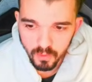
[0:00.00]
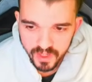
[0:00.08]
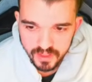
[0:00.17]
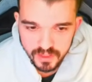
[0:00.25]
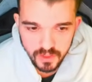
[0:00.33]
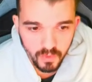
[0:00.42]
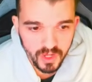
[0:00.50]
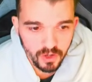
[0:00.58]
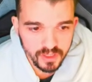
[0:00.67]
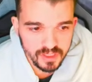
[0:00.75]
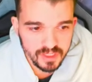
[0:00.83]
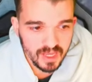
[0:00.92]
Annulment. So we
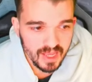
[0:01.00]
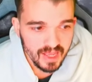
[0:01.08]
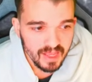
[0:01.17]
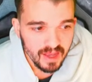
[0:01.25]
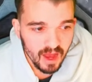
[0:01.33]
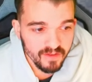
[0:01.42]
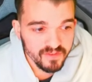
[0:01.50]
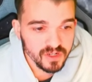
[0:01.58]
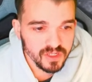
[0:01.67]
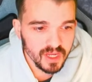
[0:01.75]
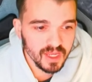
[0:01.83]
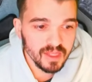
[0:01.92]
got
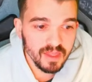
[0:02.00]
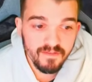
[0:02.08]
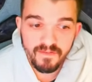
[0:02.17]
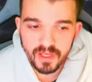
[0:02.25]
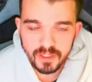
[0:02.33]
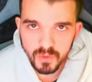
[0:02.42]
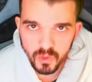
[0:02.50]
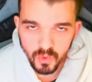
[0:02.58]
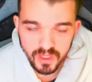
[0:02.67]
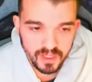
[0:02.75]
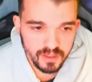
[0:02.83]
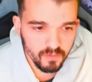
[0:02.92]
After taking the investment
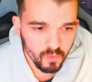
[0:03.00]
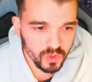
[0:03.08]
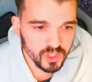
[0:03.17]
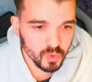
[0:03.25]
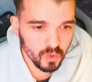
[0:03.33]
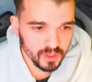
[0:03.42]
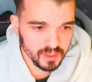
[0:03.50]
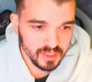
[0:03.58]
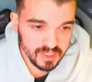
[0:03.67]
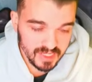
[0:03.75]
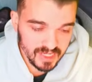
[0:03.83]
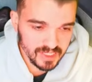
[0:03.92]
we did, which was
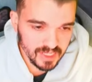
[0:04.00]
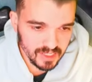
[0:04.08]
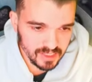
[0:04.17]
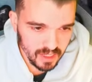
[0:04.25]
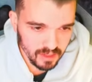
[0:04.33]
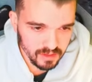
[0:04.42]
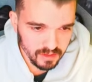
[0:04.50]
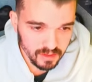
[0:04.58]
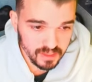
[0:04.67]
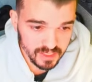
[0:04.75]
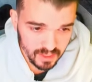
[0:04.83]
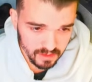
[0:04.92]
60
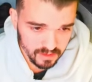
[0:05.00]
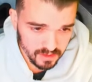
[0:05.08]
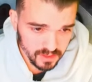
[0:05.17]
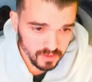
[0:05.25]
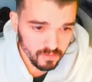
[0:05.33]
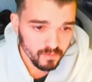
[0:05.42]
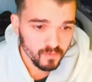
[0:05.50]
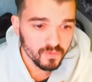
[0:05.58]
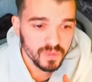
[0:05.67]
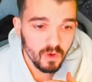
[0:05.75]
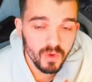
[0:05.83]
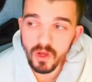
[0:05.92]
exalted,
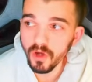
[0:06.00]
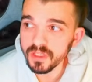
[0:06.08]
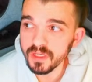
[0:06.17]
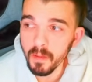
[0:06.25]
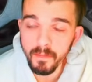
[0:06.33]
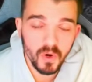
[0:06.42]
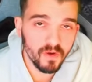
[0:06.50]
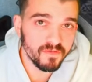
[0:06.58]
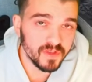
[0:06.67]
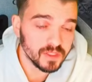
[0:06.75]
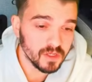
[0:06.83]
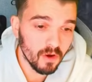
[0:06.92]
we got a
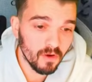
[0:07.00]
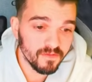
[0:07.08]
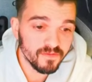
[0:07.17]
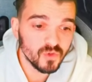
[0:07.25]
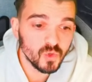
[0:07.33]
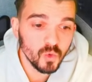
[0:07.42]
profit of